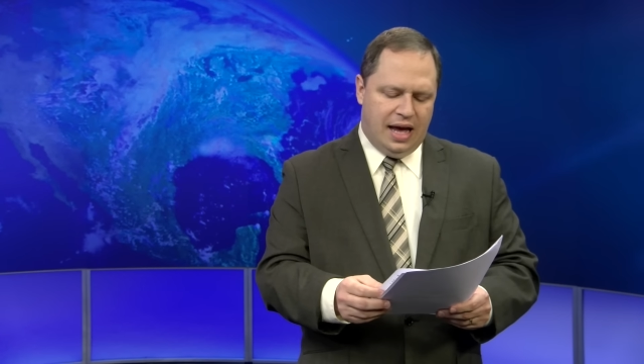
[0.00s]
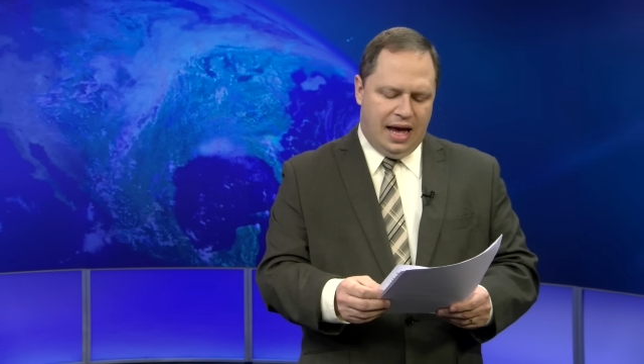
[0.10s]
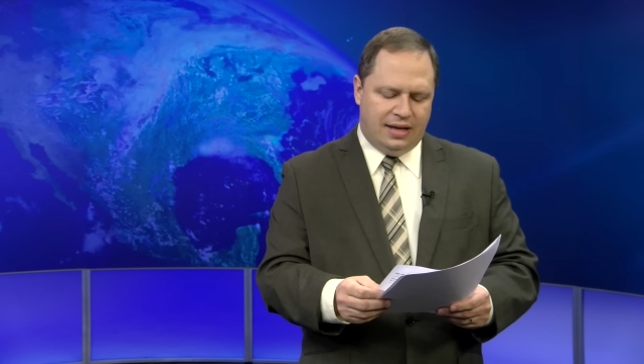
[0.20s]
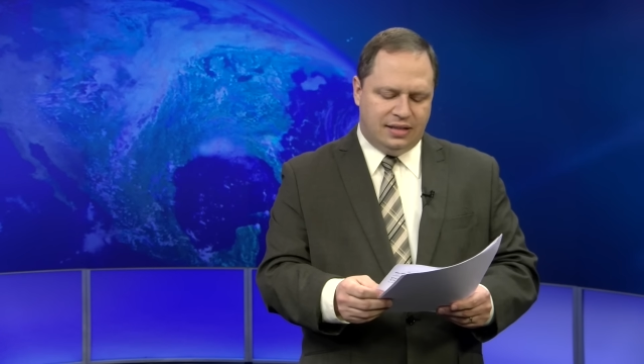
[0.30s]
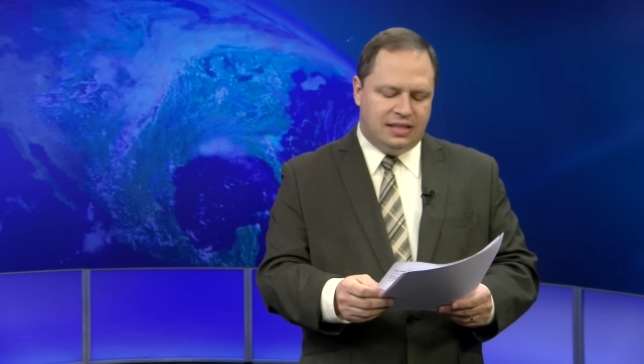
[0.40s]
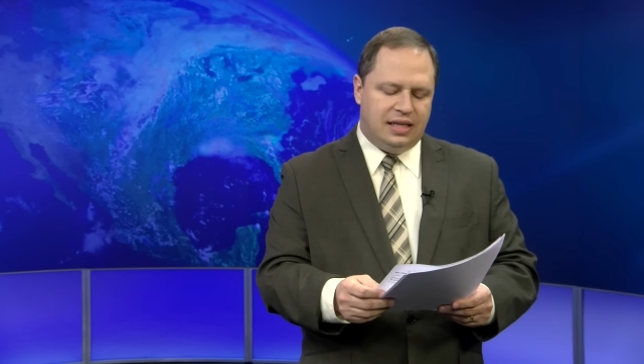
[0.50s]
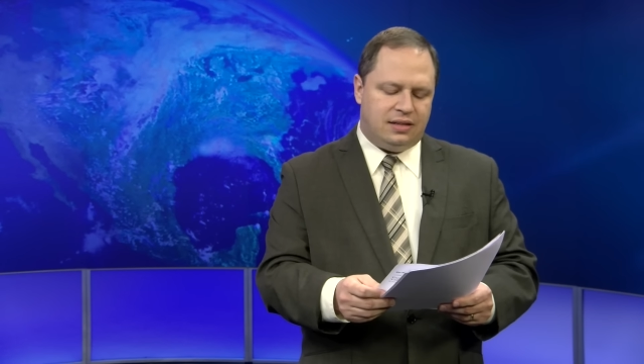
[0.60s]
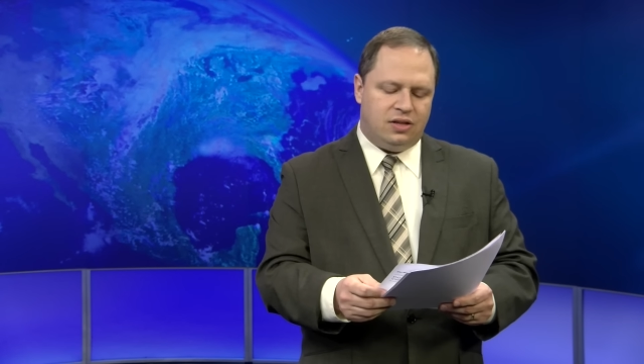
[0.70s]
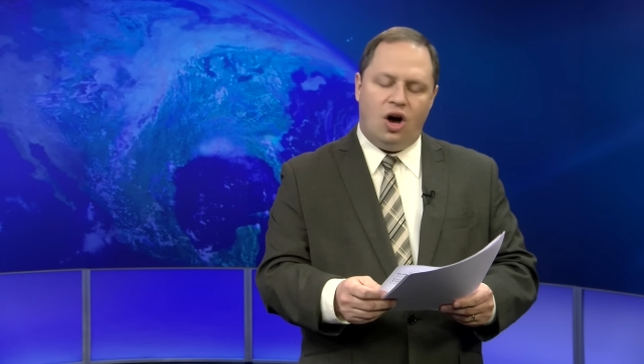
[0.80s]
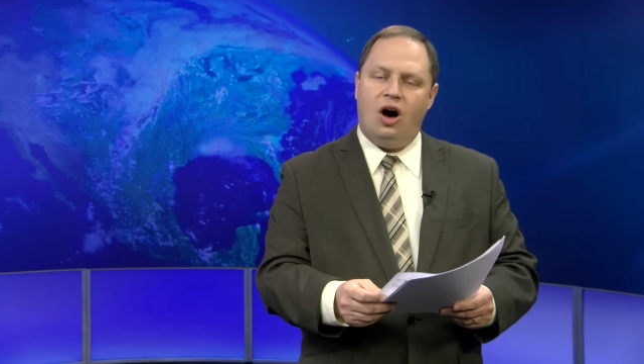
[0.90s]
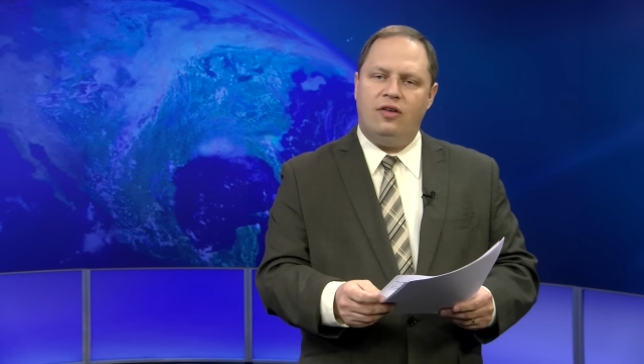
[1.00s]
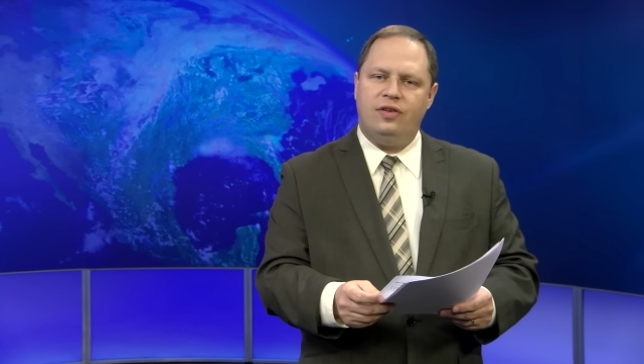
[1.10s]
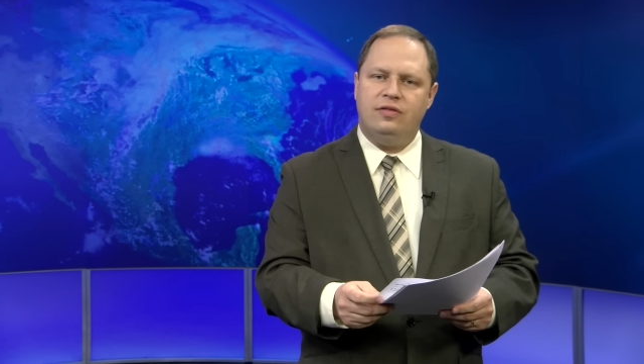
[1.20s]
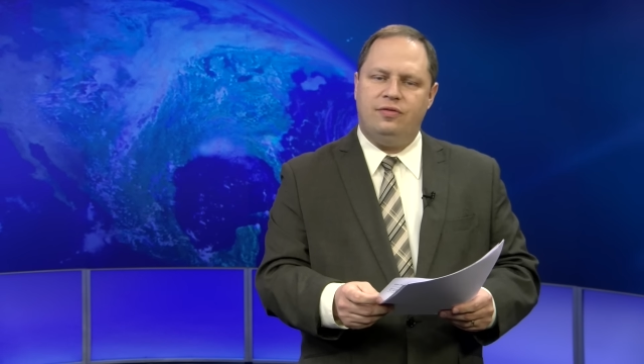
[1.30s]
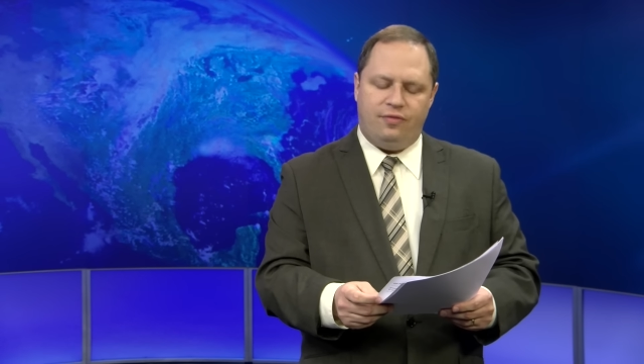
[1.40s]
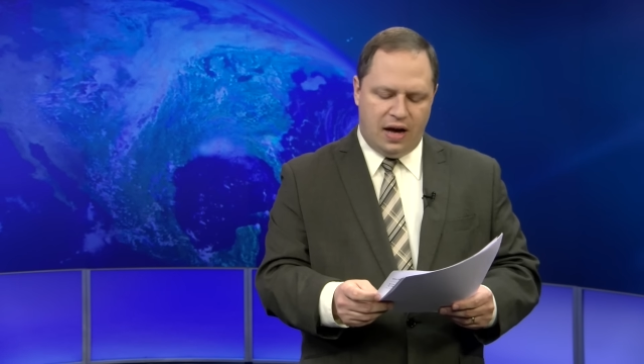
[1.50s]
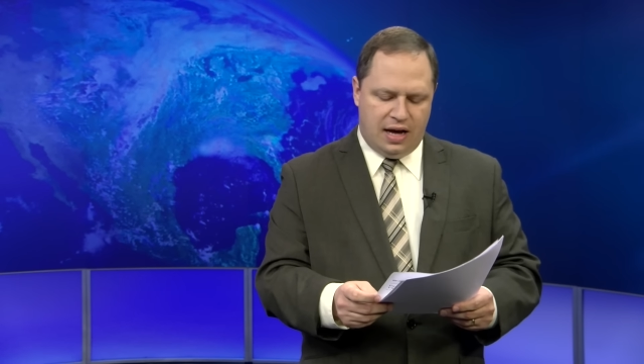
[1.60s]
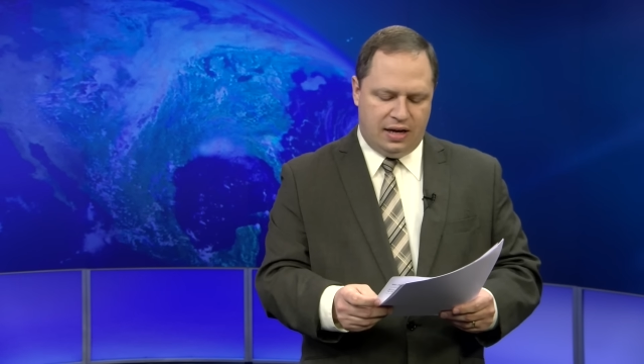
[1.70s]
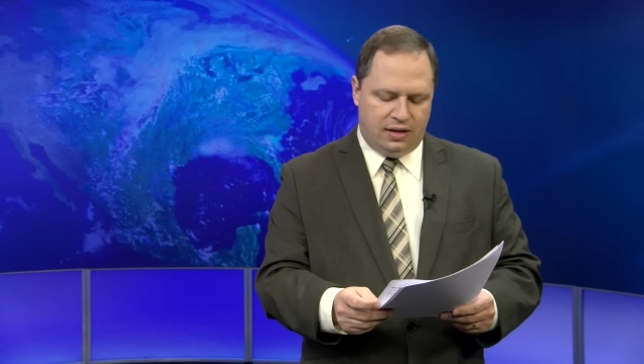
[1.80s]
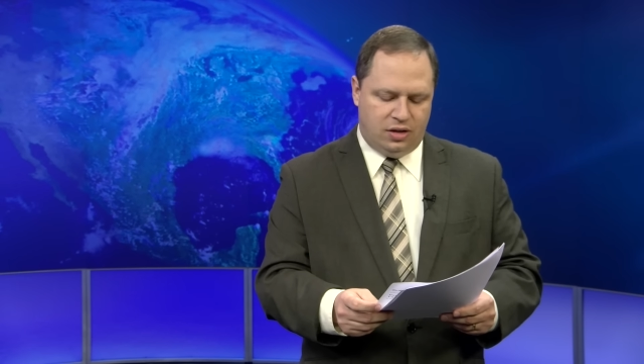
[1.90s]
and didn't often
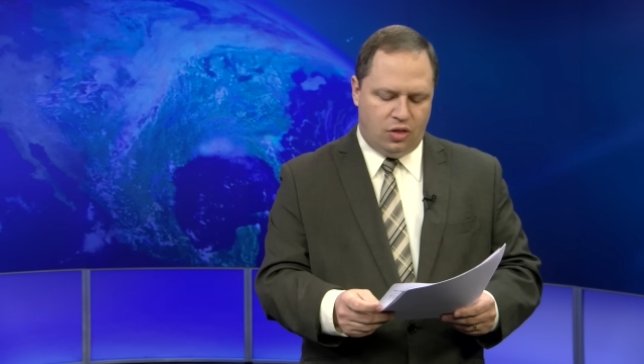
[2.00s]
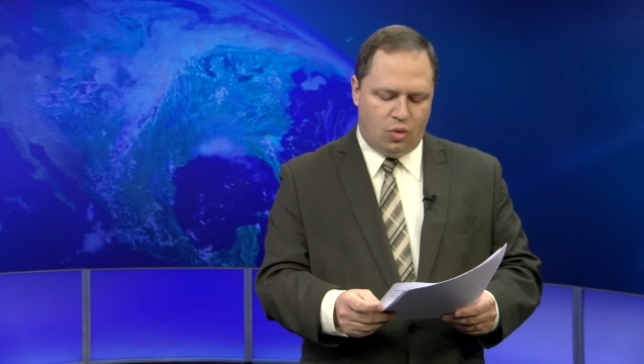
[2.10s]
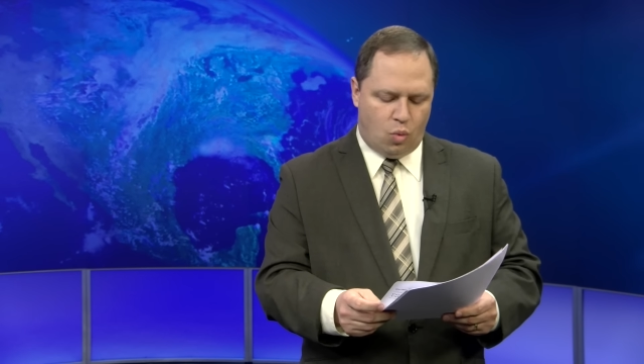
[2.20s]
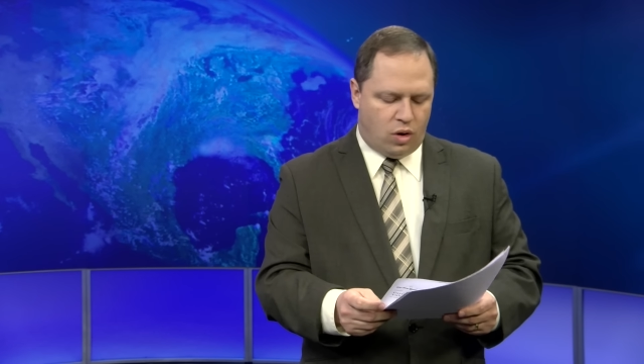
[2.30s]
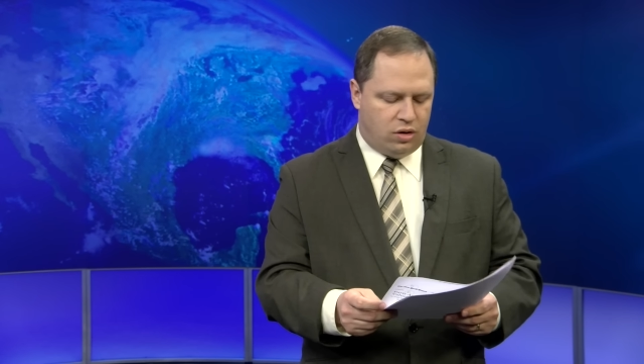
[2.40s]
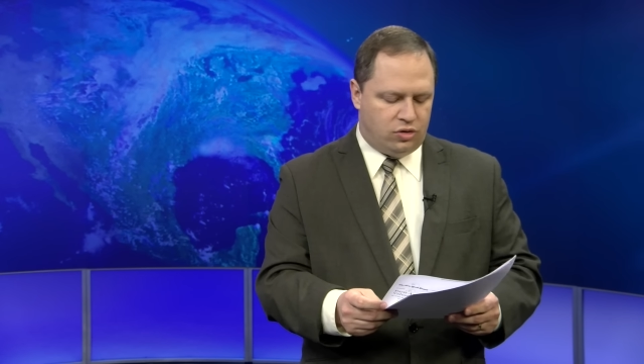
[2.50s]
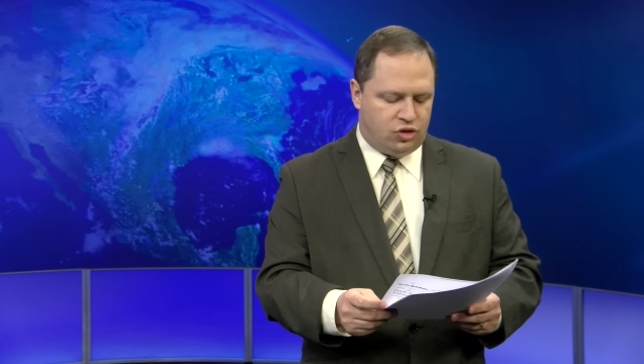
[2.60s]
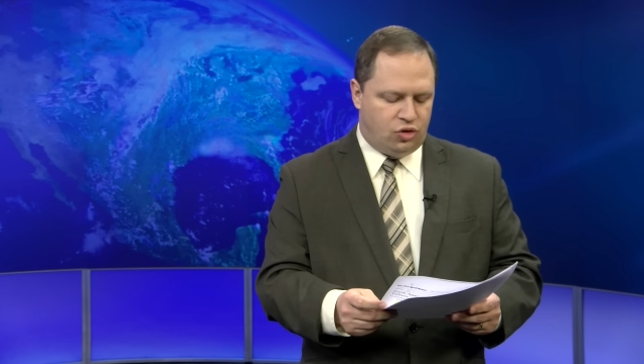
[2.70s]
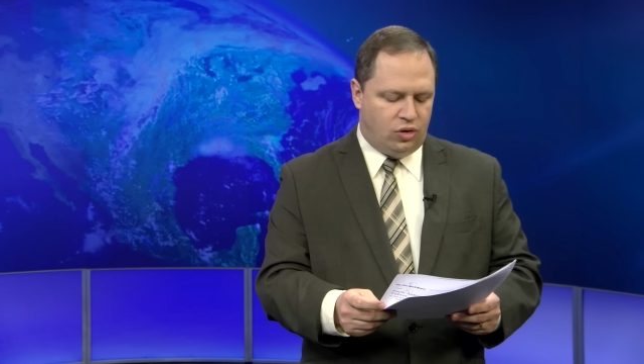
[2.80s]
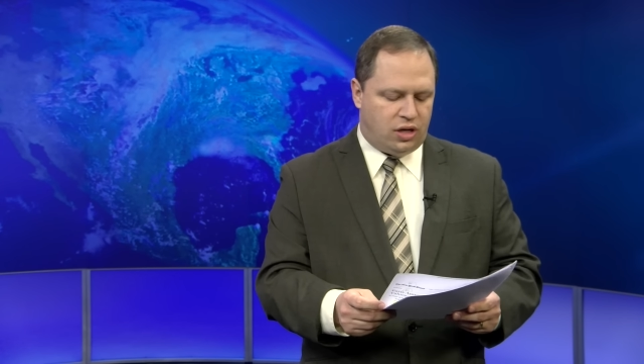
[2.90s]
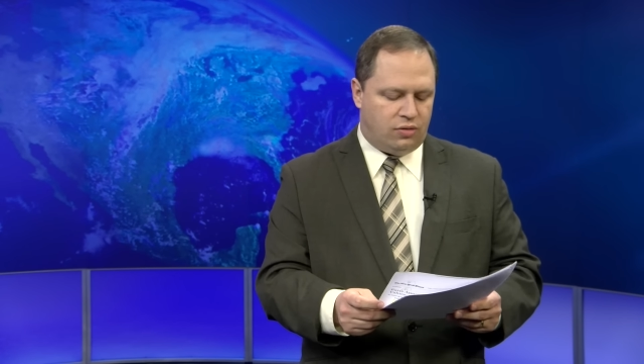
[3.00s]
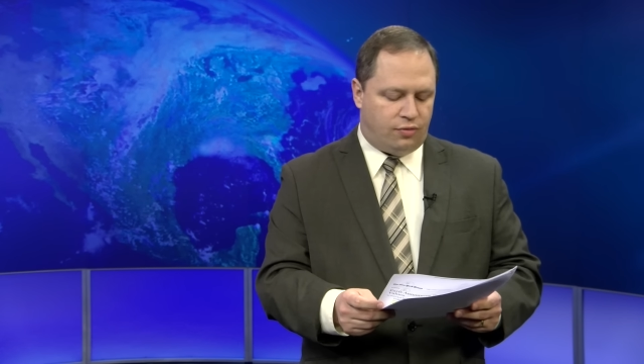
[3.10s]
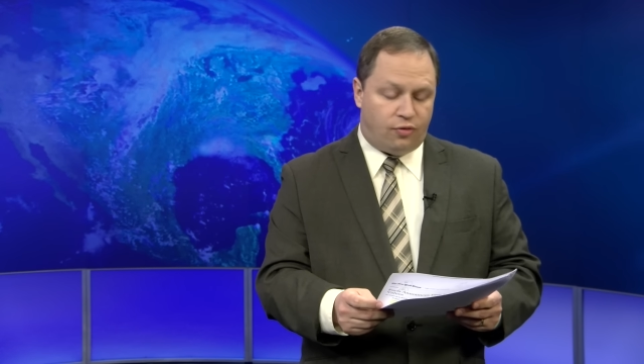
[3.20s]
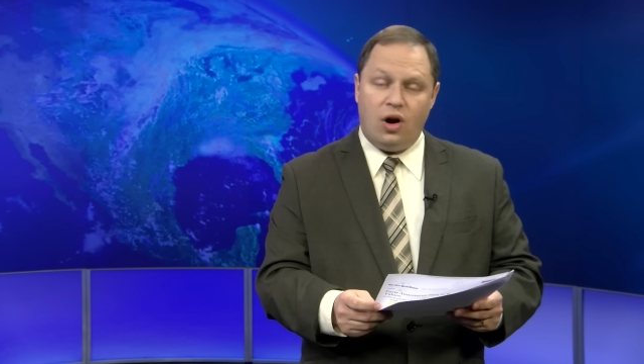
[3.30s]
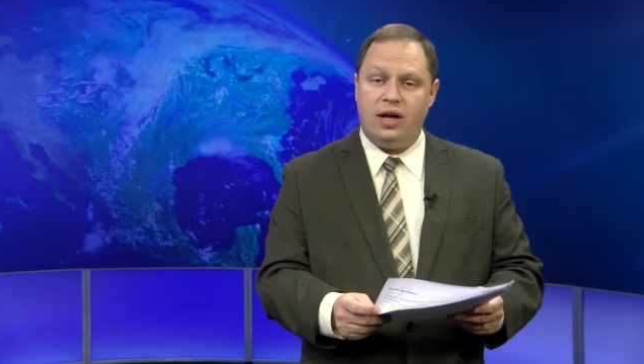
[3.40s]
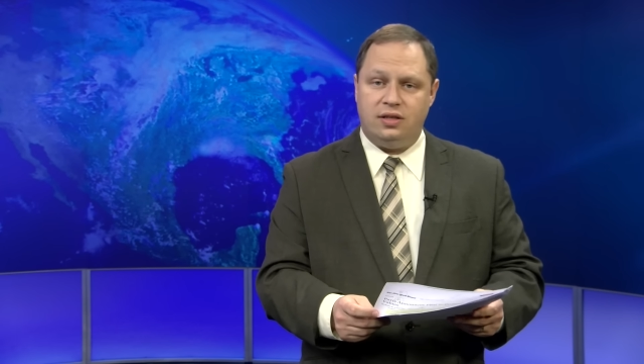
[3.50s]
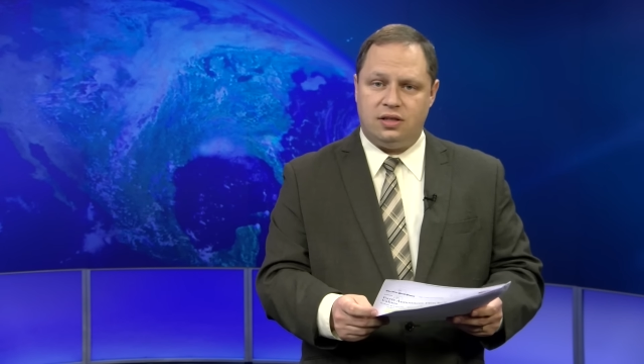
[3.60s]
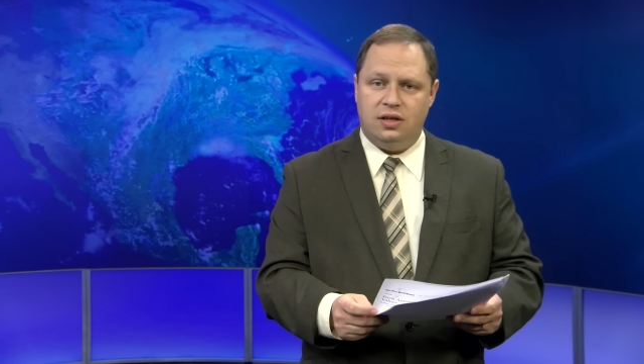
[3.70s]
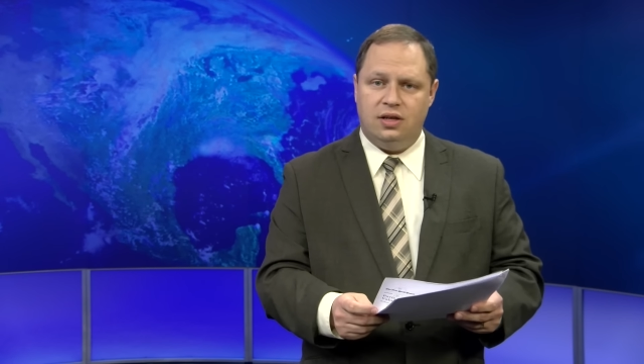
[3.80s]
find the words to confront